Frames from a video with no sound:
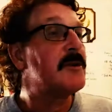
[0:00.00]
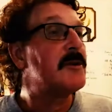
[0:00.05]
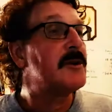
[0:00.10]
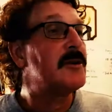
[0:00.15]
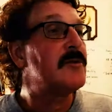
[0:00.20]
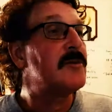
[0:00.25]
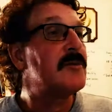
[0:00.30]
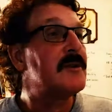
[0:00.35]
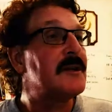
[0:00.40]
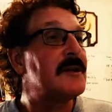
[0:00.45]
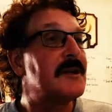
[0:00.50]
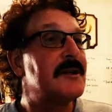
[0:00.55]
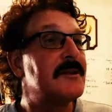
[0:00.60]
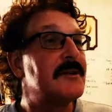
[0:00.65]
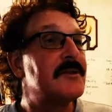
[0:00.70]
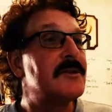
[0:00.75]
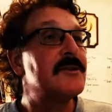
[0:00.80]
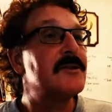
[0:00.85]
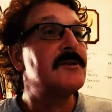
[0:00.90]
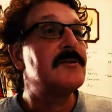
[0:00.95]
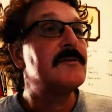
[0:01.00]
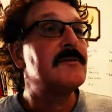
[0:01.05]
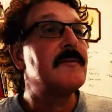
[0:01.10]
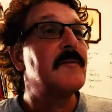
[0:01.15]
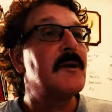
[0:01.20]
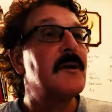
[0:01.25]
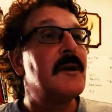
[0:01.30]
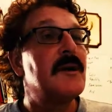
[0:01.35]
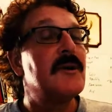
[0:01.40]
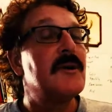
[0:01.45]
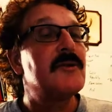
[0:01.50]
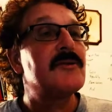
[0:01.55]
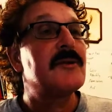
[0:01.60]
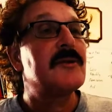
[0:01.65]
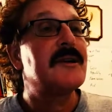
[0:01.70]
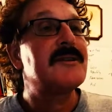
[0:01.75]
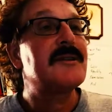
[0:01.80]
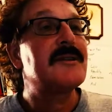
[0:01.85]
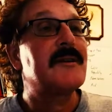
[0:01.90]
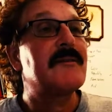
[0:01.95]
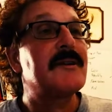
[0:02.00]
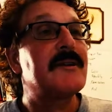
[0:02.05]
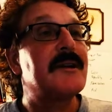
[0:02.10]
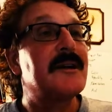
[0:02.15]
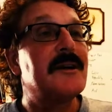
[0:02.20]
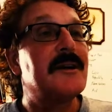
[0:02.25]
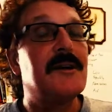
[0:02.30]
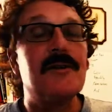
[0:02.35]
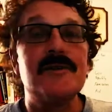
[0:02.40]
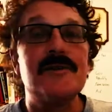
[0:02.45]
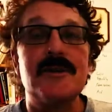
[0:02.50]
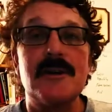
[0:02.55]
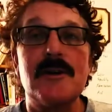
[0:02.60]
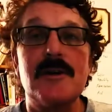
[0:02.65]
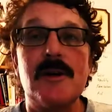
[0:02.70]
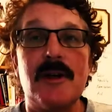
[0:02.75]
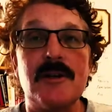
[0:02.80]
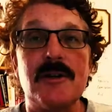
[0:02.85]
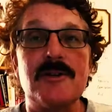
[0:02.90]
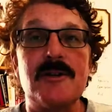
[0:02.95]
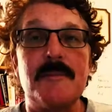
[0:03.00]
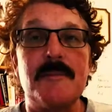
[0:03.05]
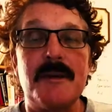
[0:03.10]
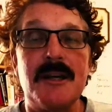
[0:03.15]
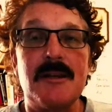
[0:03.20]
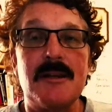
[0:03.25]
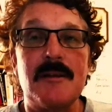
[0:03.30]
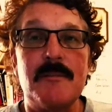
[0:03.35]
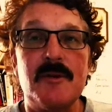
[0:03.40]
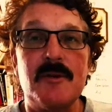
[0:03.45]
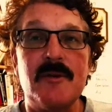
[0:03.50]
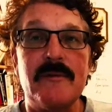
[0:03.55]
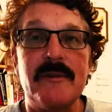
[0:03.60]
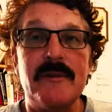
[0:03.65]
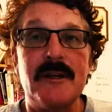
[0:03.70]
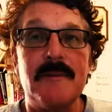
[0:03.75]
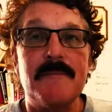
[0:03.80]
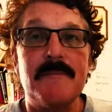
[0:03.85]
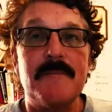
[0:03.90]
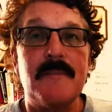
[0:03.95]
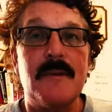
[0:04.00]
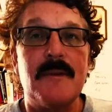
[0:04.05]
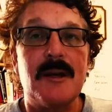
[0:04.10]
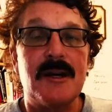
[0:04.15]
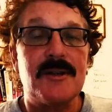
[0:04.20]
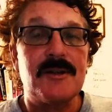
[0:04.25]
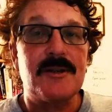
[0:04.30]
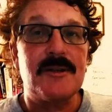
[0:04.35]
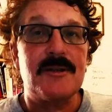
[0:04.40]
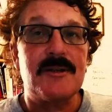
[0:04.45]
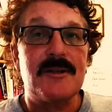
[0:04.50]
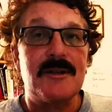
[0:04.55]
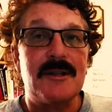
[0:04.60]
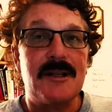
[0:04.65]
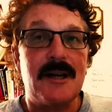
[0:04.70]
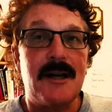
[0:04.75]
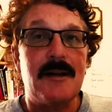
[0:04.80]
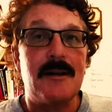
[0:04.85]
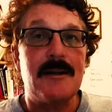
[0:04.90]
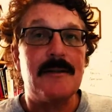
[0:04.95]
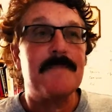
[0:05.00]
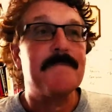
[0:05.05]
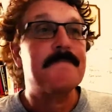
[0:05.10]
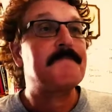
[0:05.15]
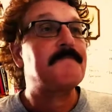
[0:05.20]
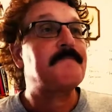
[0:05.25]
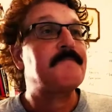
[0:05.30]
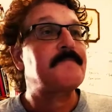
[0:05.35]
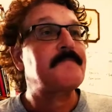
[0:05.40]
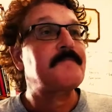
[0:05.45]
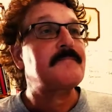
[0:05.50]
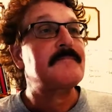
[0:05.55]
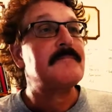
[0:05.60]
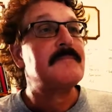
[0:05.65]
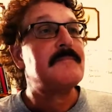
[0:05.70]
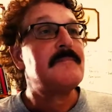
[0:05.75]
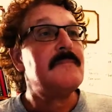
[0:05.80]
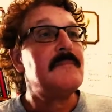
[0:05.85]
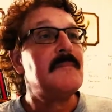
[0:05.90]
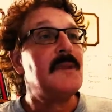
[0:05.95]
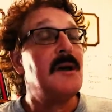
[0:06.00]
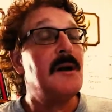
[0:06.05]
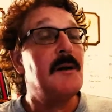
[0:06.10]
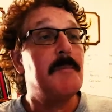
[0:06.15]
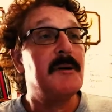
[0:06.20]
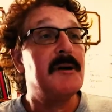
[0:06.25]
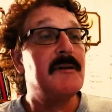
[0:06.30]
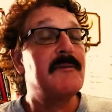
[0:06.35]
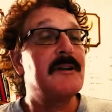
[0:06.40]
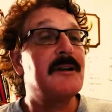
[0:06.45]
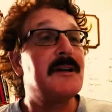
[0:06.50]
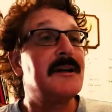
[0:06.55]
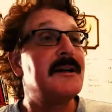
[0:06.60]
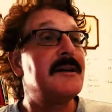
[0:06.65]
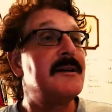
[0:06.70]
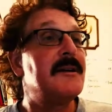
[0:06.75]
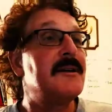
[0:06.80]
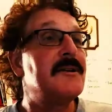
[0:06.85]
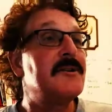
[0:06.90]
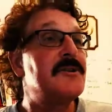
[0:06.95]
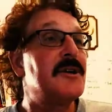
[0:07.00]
below the line too. So that's everything else that costs to make the movie, not just the talent. Above the line is